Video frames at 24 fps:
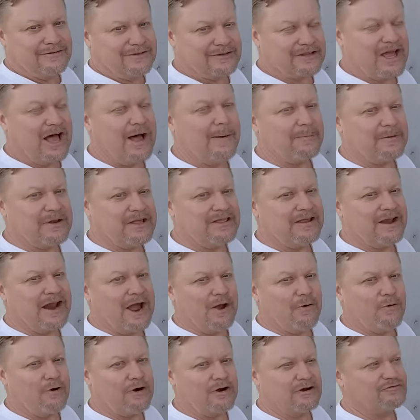the company that
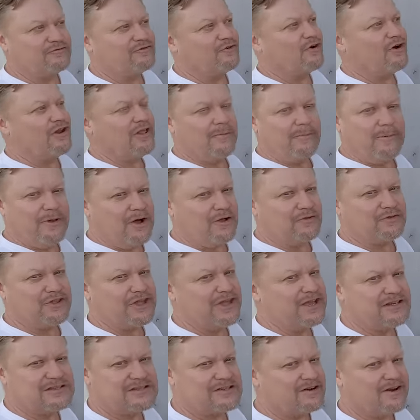I work for that built
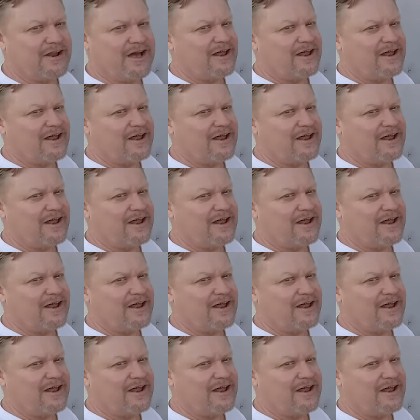these are